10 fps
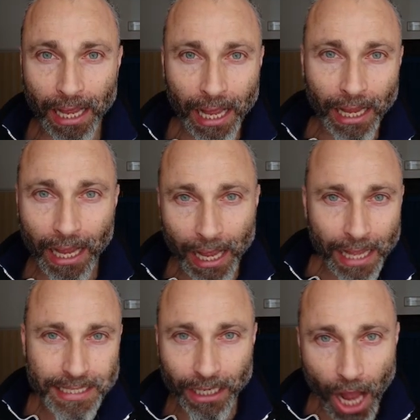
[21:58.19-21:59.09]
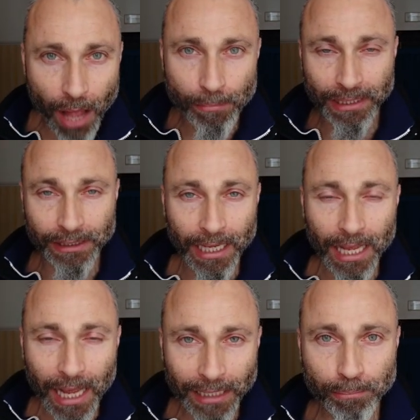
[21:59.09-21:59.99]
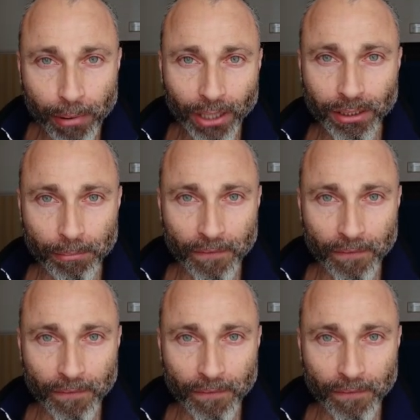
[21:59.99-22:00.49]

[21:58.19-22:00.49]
uh, uh, as a comment at the bottom